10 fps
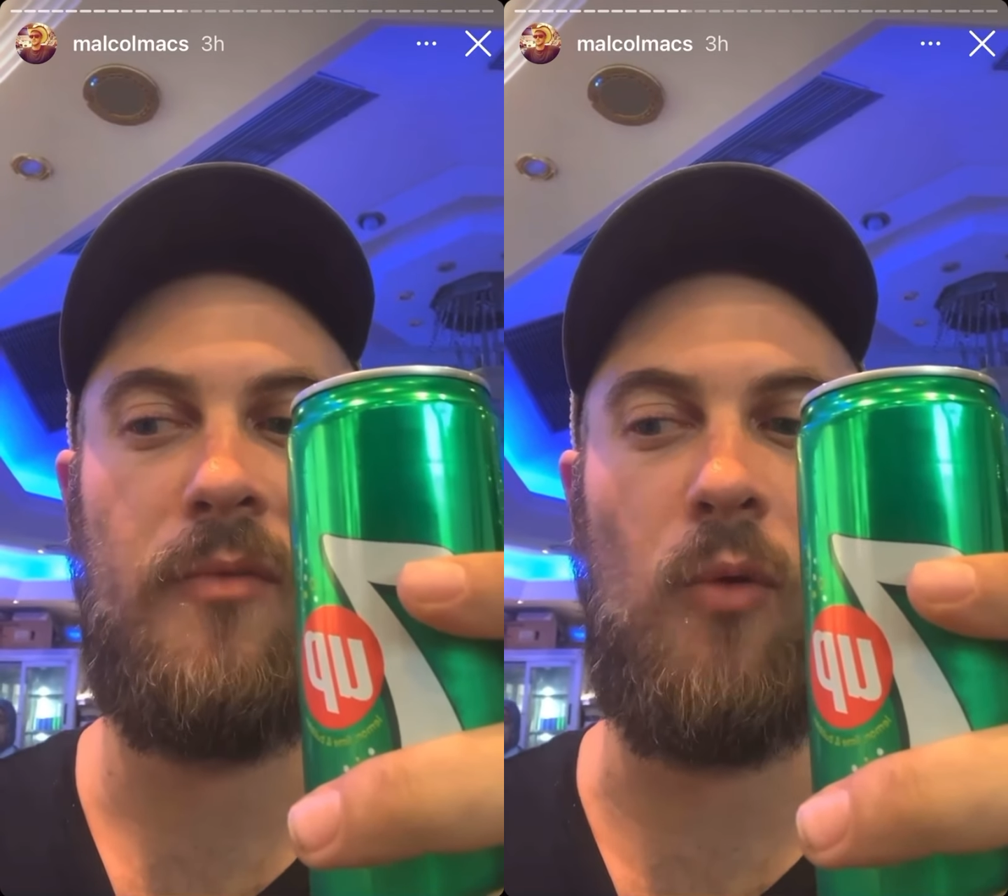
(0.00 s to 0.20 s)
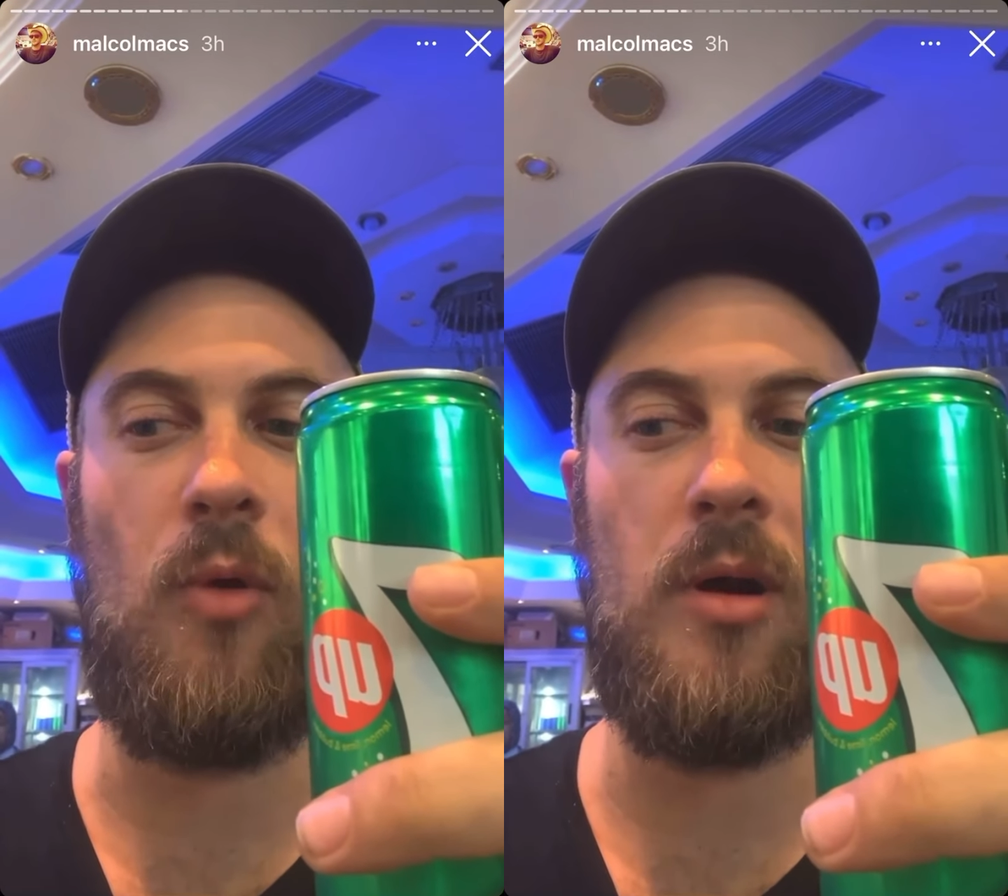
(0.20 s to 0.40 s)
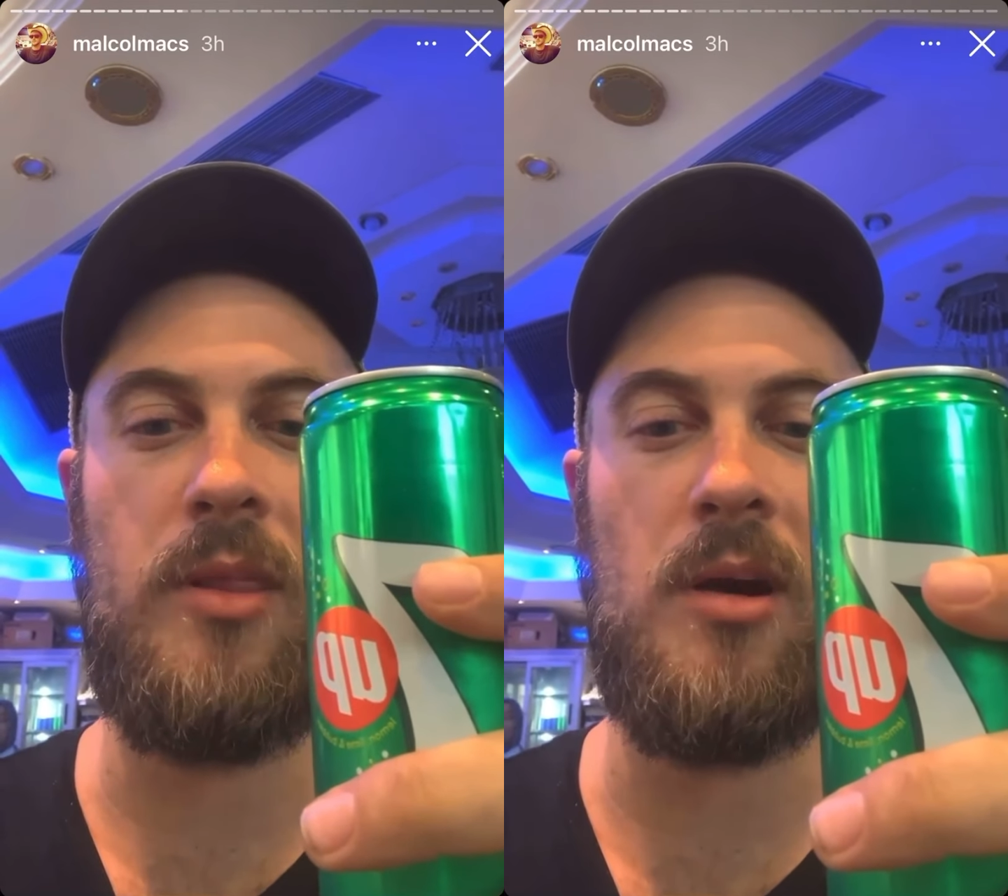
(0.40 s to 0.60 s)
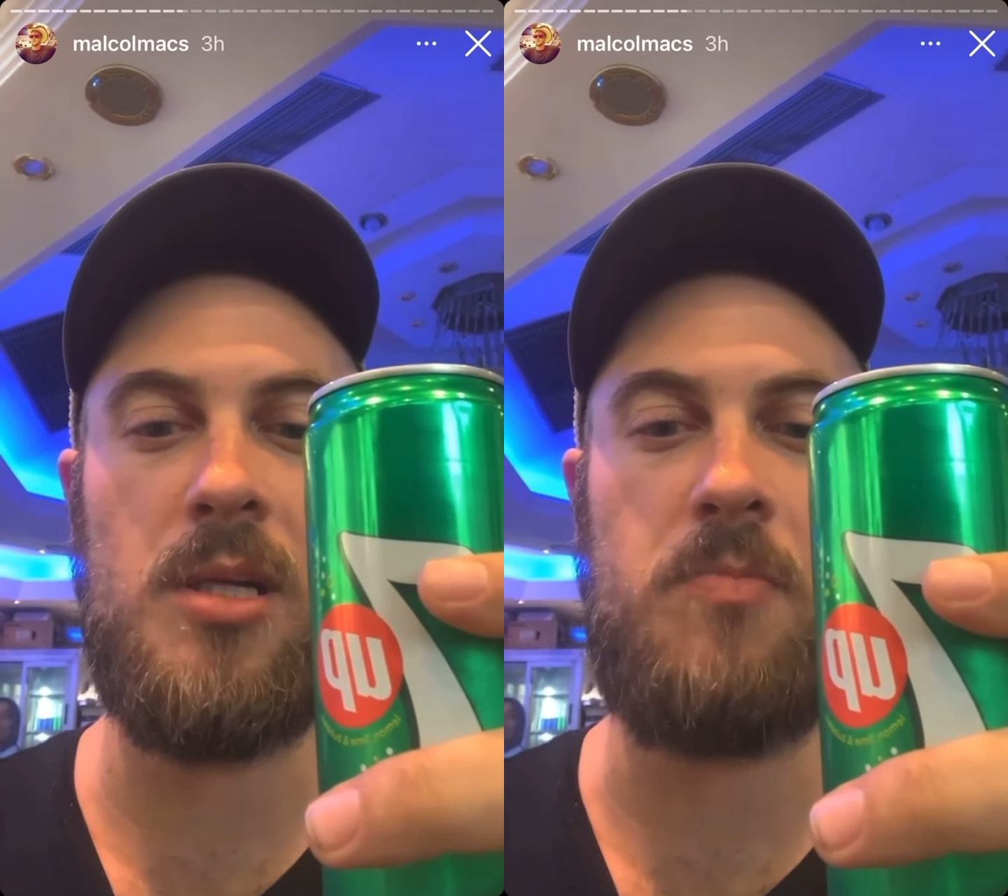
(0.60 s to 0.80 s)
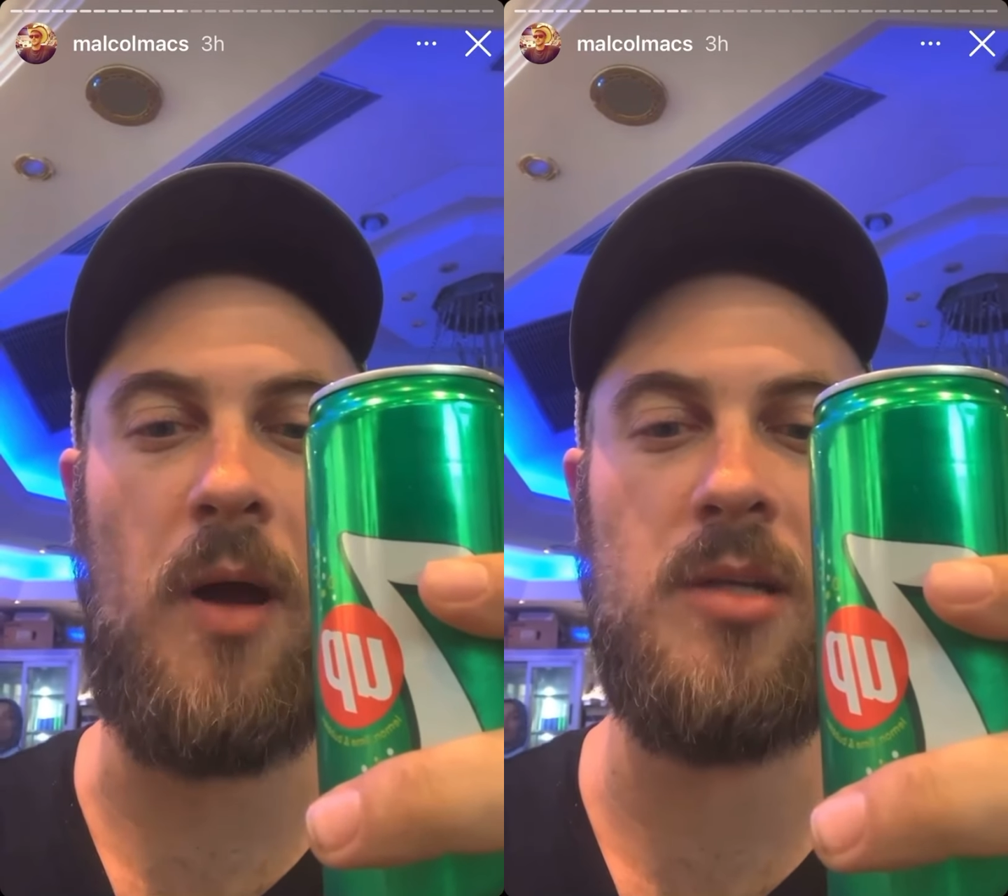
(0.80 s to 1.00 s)
for their
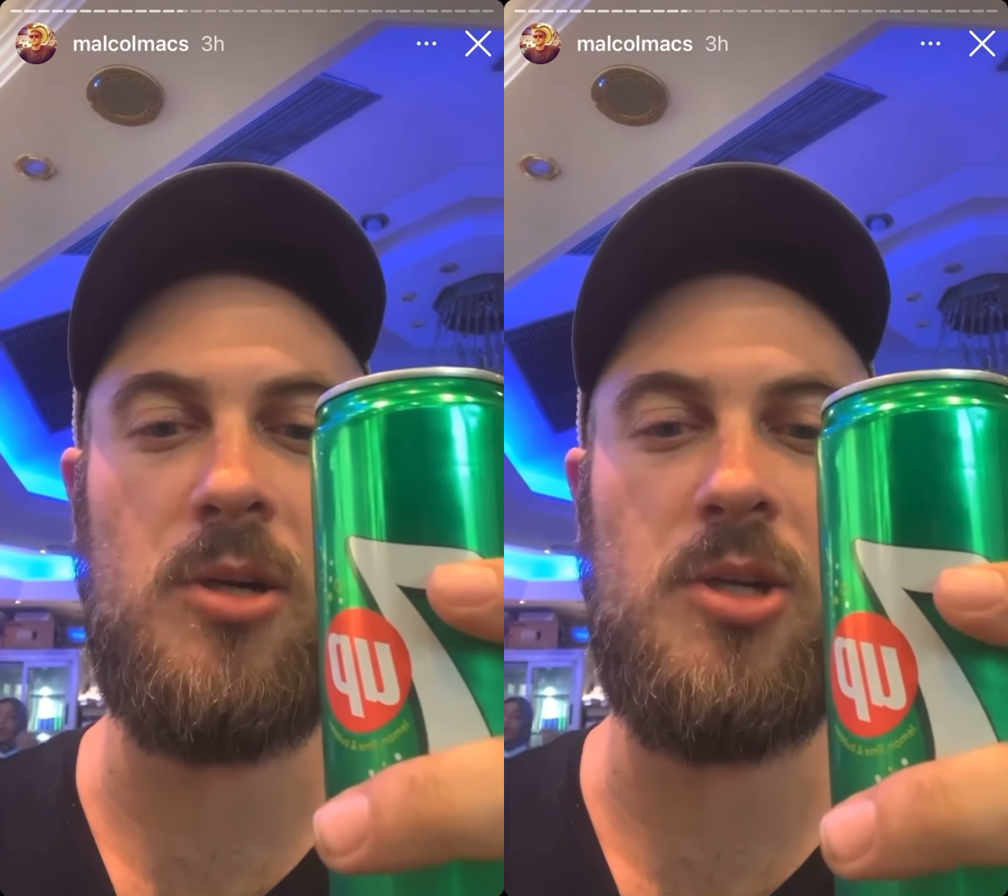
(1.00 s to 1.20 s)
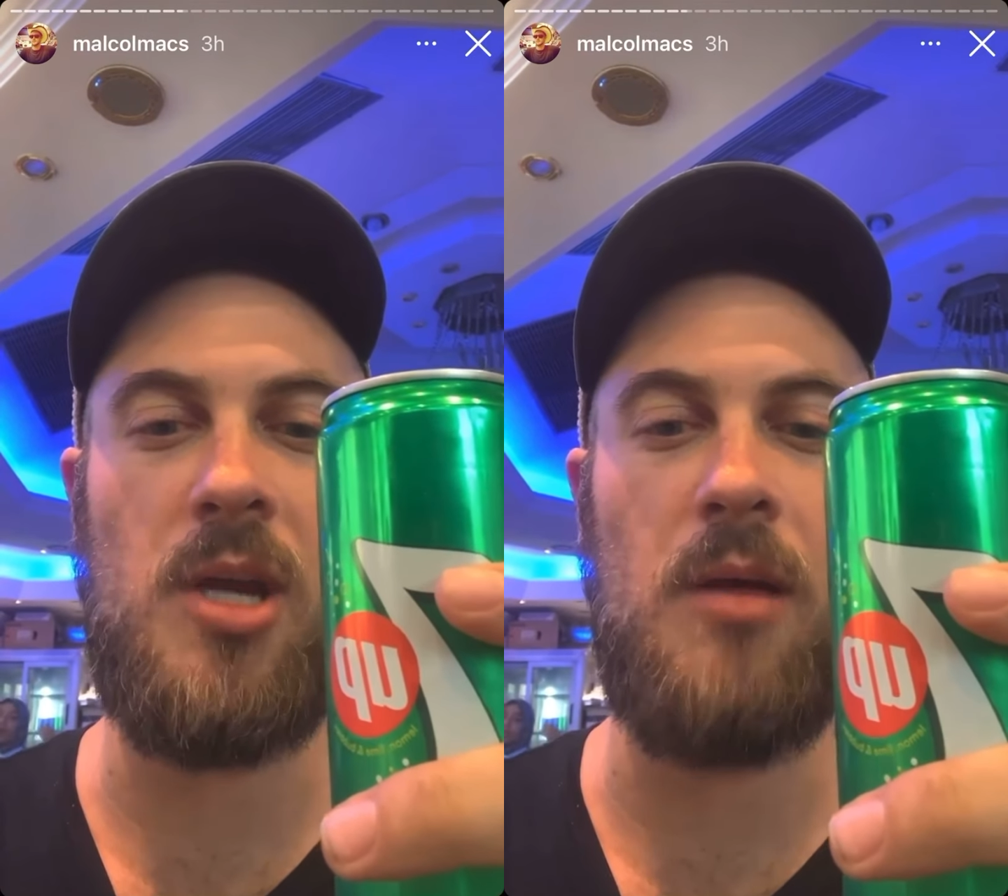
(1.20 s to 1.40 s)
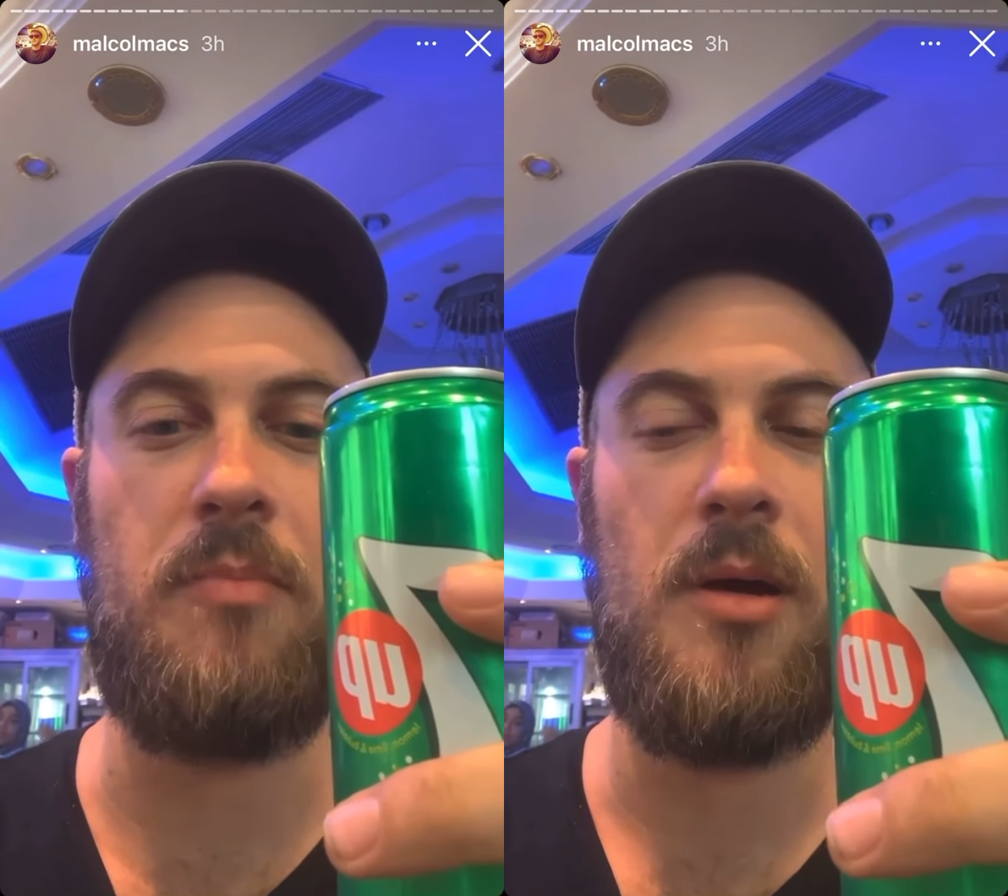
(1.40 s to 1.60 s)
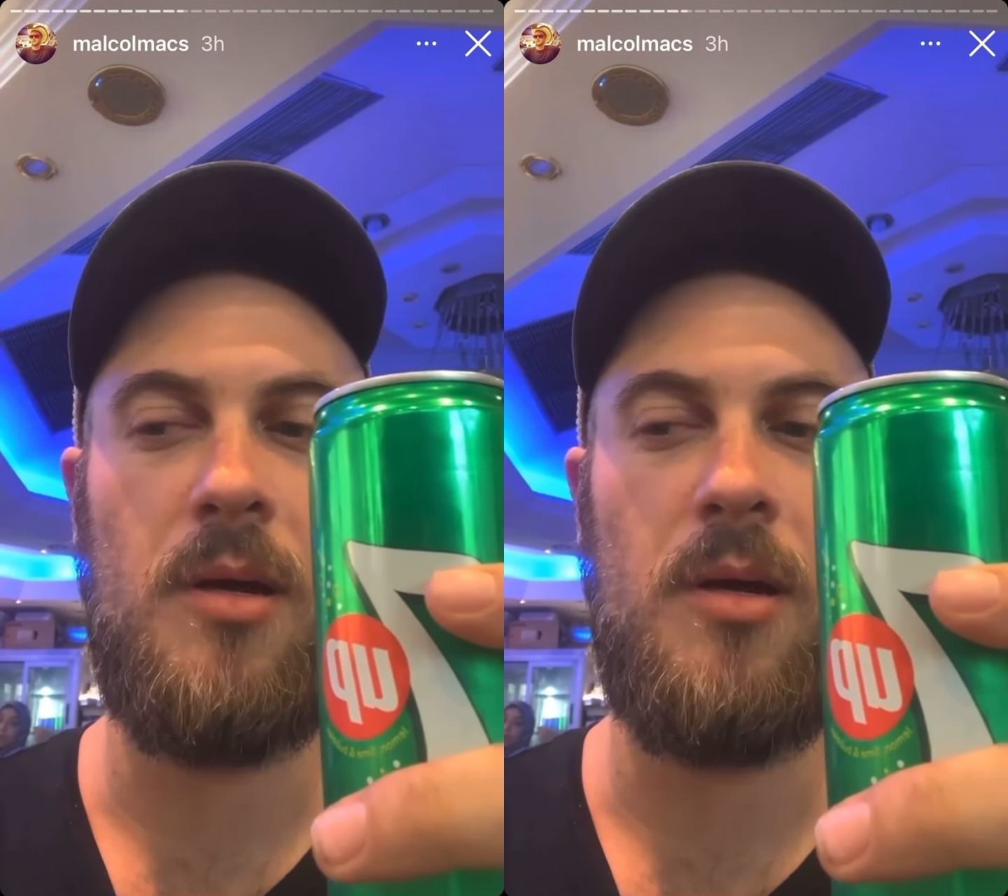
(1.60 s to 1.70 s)
sponsorship